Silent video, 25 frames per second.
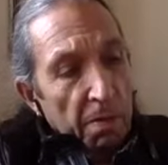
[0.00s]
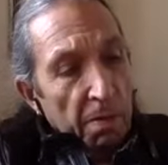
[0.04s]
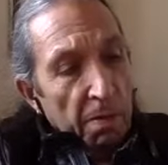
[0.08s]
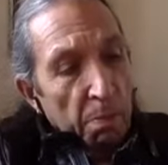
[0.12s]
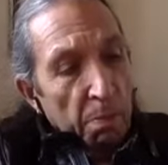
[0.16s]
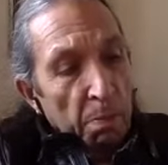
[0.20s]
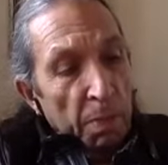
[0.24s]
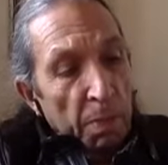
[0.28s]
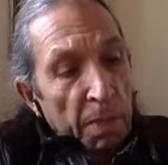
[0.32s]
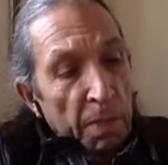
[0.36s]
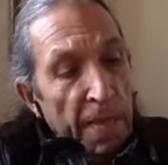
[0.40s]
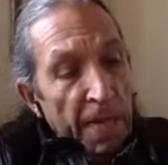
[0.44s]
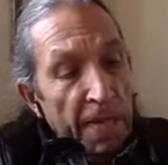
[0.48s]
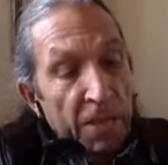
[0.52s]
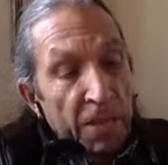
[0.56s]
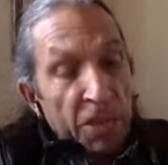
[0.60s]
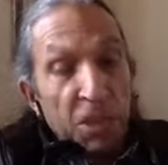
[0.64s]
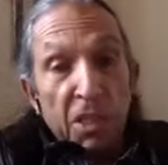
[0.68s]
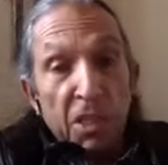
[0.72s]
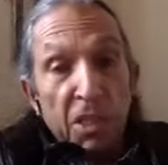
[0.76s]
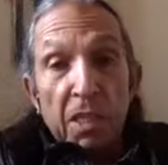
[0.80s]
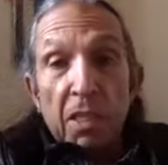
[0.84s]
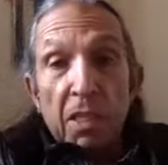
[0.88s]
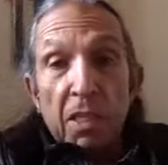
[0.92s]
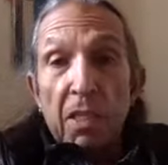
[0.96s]

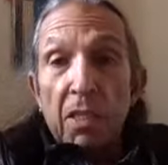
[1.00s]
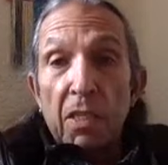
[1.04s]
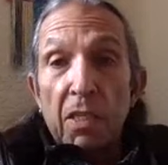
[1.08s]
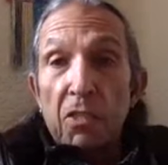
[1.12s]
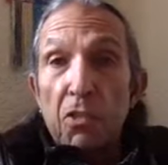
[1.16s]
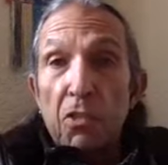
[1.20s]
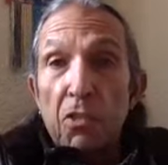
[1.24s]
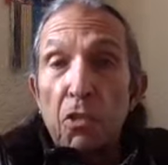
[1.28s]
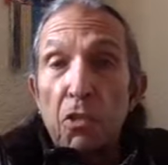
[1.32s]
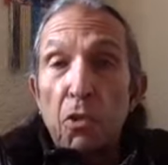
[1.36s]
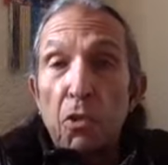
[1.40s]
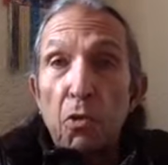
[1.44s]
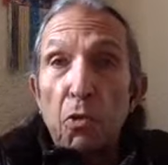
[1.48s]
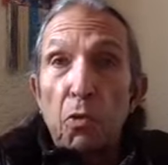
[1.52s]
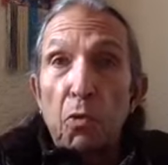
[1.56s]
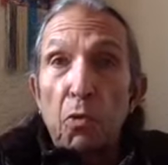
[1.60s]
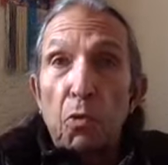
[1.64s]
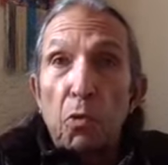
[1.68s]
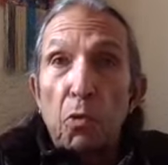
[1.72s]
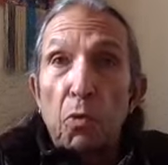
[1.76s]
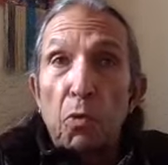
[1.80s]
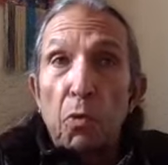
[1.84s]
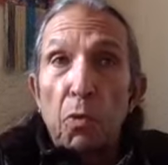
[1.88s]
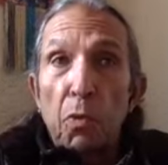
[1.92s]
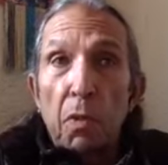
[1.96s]
blessed
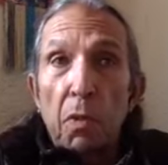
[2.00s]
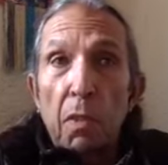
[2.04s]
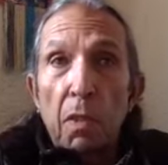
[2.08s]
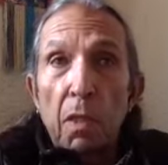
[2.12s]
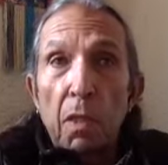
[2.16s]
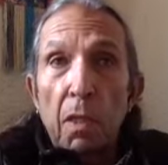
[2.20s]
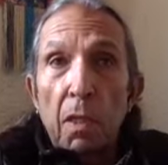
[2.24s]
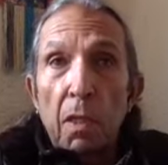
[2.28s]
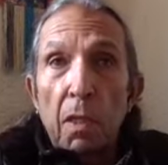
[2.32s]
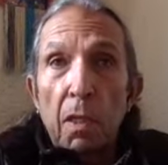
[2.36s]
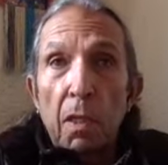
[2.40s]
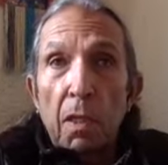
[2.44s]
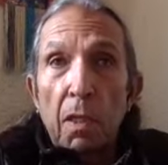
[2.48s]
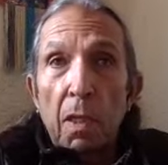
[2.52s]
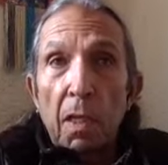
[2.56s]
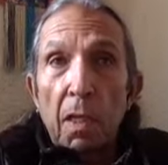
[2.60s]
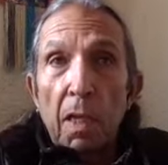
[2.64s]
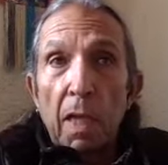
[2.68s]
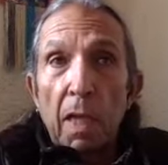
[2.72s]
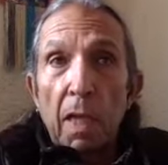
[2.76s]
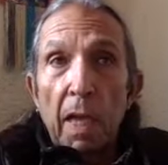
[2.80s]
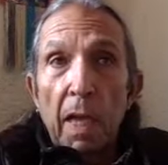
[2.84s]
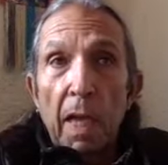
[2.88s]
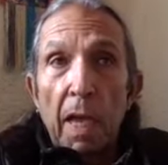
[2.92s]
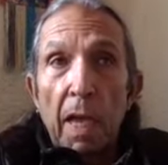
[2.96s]
to
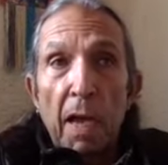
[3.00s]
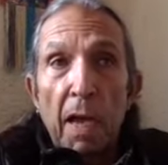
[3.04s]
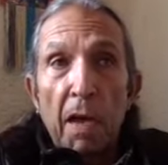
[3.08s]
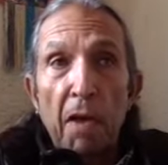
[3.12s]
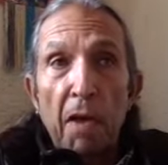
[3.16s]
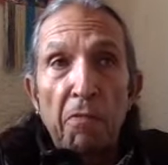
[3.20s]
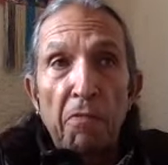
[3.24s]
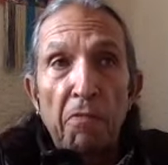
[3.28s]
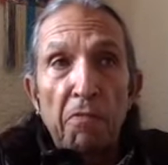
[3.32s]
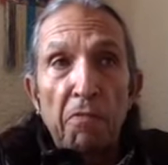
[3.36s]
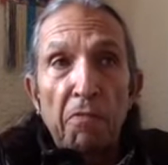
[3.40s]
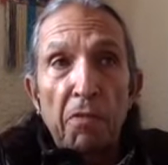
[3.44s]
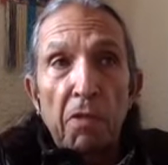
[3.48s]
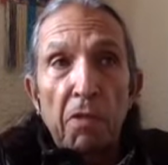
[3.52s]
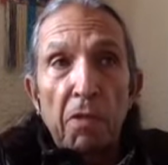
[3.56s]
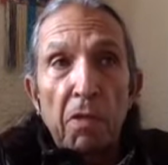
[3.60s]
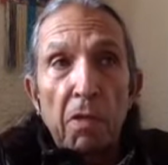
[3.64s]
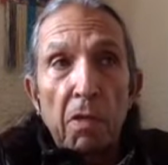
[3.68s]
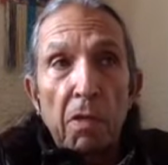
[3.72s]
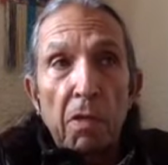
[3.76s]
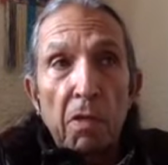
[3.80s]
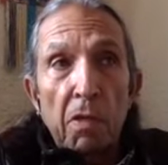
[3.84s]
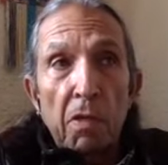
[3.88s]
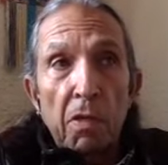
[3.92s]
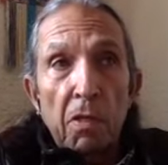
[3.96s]
have
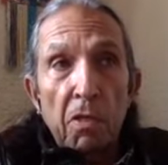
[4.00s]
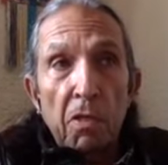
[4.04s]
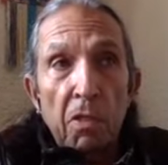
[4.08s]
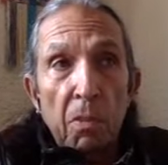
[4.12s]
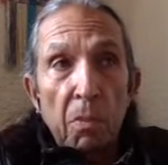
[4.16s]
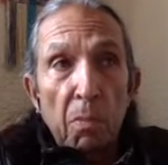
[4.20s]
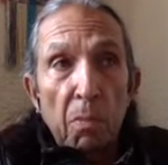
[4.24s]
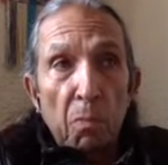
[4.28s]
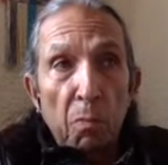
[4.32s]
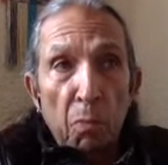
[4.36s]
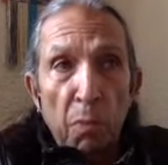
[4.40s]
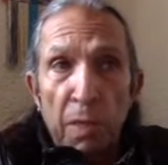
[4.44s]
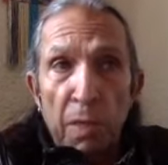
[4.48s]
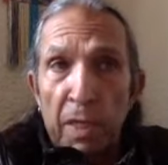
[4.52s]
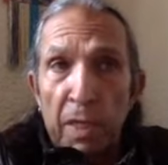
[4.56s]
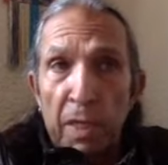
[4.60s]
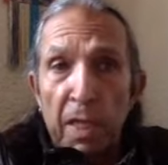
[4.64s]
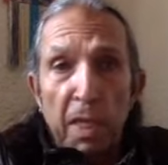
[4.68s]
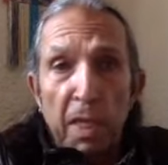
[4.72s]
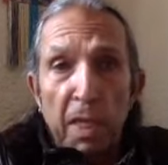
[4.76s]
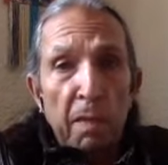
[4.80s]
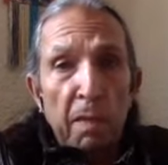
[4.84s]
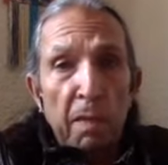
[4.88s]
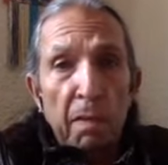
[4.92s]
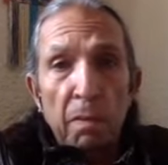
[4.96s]
some
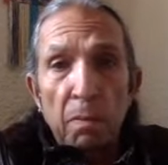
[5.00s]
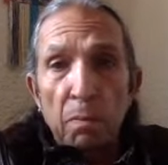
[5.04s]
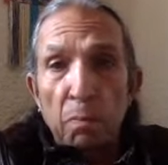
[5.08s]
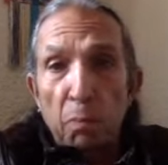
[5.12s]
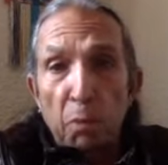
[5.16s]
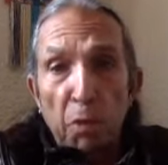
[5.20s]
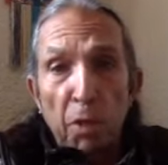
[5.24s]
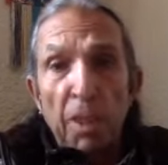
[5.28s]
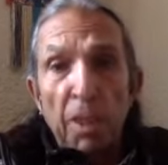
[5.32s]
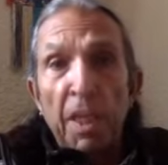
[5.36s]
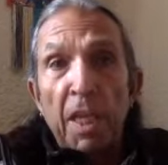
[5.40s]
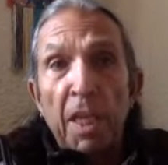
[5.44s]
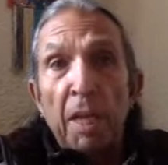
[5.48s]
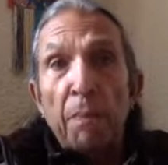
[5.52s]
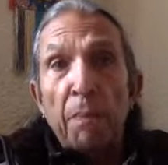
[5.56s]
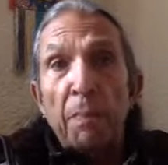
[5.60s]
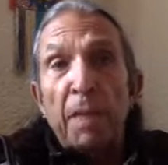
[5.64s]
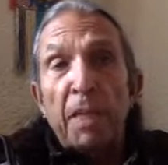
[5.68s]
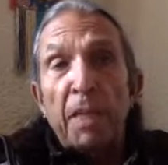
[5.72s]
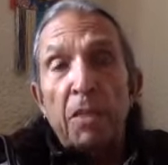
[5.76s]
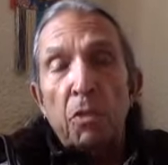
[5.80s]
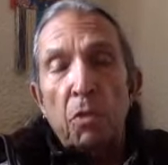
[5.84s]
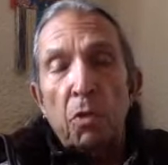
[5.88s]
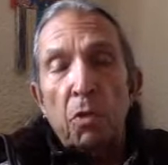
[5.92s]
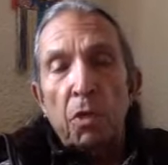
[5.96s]
really brilliant
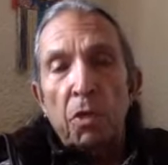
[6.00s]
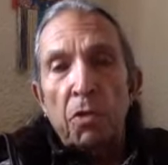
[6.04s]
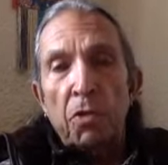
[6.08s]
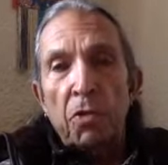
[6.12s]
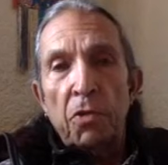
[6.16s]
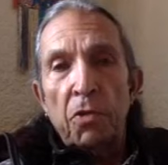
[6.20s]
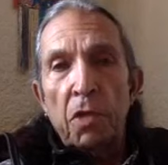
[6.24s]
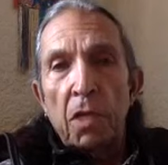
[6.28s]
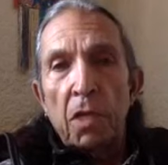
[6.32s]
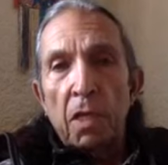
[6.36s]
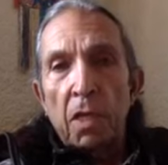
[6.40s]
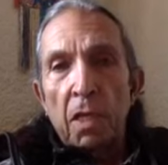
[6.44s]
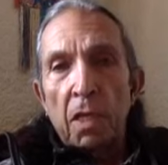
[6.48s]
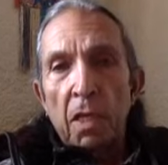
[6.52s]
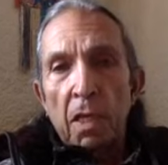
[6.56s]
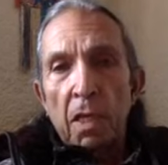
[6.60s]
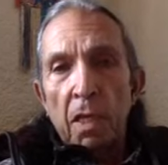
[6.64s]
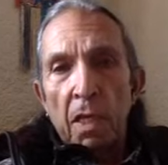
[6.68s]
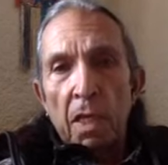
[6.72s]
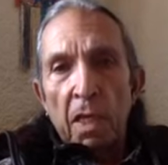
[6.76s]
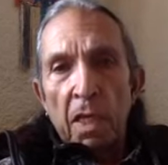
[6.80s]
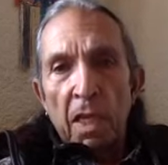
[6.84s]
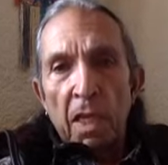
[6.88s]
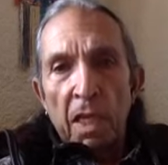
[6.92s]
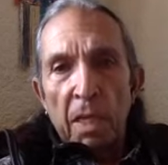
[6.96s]
mentors
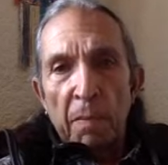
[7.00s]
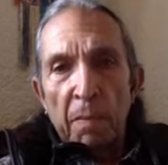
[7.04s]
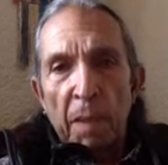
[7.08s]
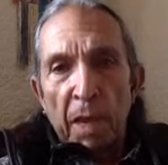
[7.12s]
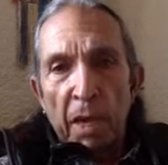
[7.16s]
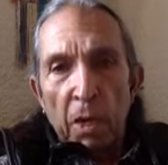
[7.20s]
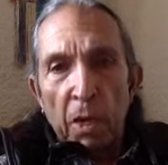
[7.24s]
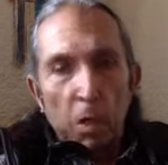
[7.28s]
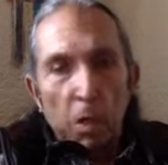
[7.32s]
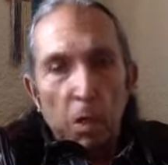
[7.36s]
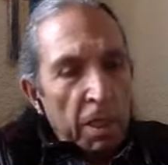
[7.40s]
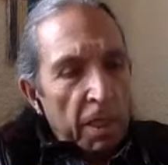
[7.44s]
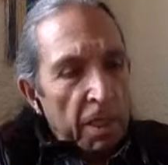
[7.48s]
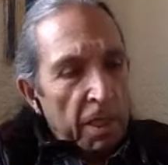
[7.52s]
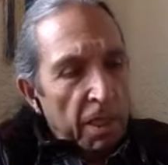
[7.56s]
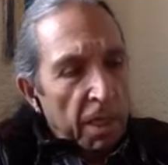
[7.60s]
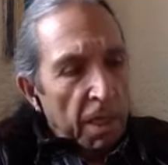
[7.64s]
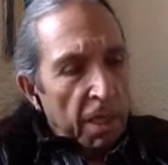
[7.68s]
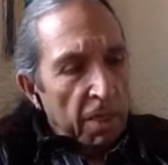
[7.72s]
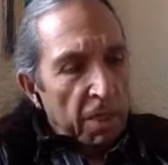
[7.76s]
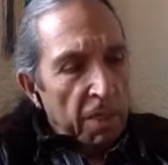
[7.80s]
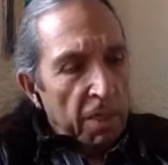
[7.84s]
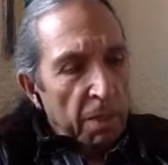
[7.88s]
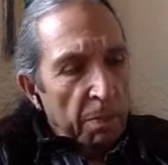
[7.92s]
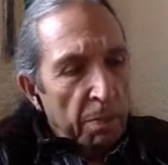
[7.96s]
in my early
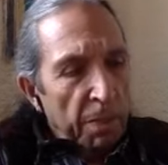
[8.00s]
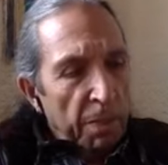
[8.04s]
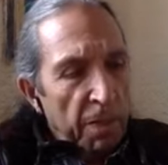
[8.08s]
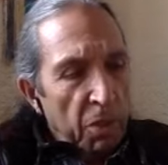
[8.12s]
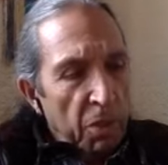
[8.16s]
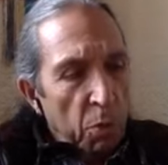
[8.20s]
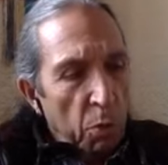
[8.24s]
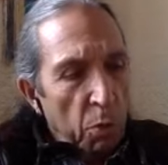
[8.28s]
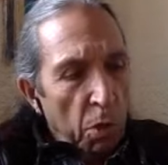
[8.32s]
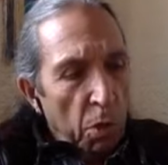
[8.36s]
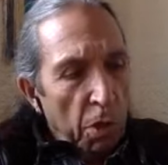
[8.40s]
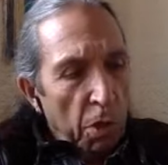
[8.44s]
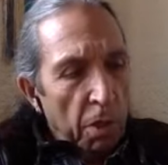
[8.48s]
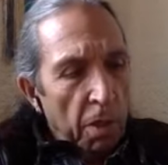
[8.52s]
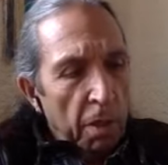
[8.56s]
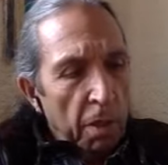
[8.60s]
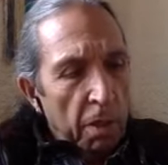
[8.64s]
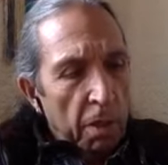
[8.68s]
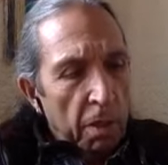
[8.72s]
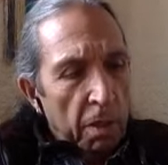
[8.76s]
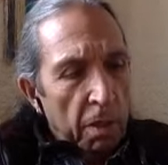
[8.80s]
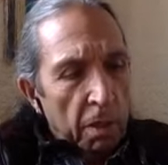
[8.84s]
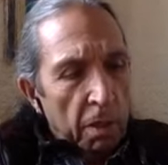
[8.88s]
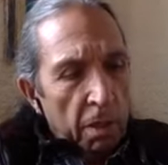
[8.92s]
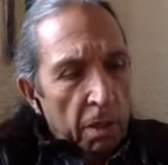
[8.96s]
days in men's work.
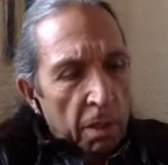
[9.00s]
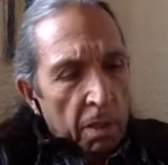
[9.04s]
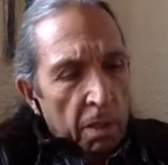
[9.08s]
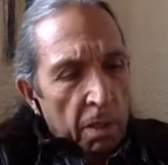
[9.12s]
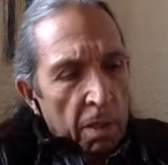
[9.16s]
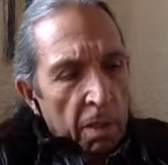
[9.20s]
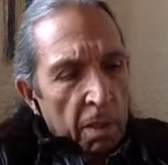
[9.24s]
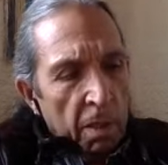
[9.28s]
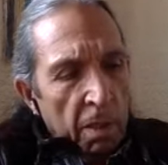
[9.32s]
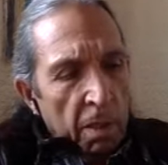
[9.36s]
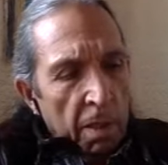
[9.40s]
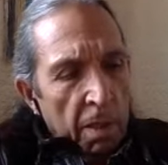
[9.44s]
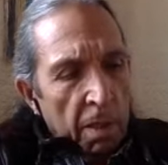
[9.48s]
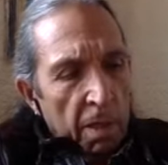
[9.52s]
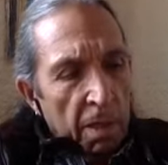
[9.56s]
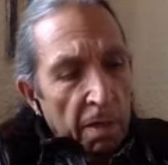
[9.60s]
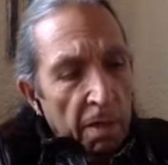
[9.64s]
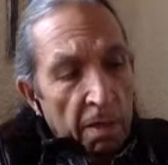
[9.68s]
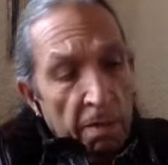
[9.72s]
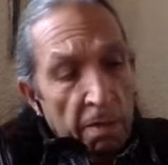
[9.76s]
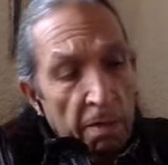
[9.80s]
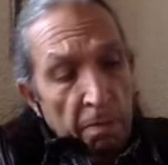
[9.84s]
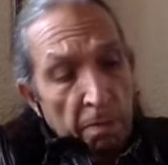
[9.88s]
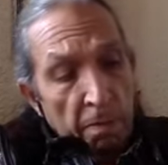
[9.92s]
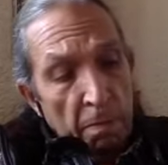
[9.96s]

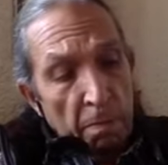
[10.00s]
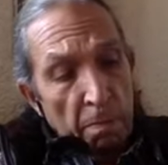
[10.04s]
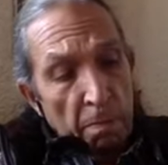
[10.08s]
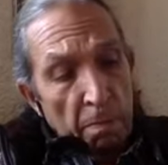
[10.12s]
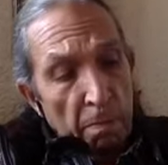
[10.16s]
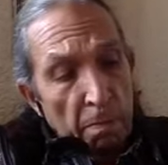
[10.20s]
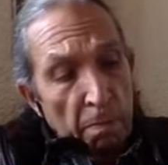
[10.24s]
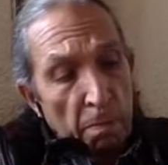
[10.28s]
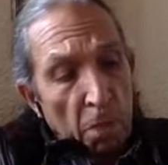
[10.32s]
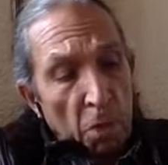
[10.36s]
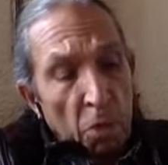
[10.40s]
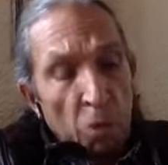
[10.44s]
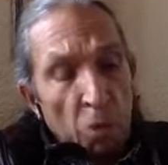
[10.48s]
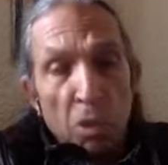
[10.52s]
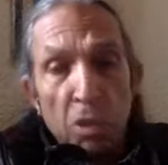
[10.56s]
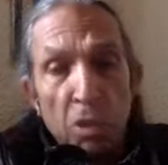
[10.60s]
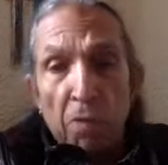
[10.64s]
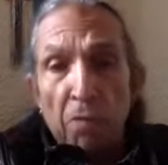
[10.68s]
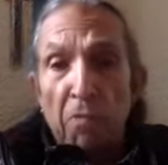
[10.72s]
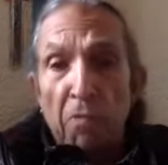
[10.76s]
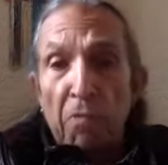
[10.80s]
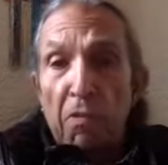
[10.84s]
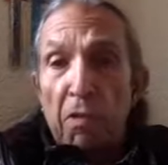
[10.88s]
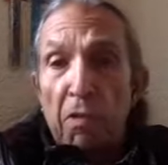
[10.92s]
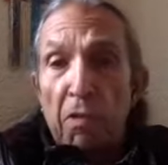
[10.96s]
Most
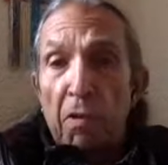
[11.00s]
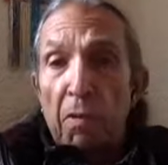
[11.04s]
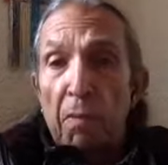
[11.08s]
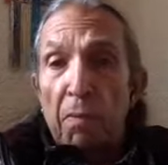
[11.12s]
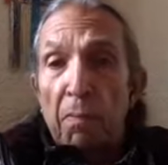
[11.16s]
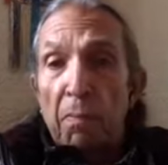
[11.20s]
of the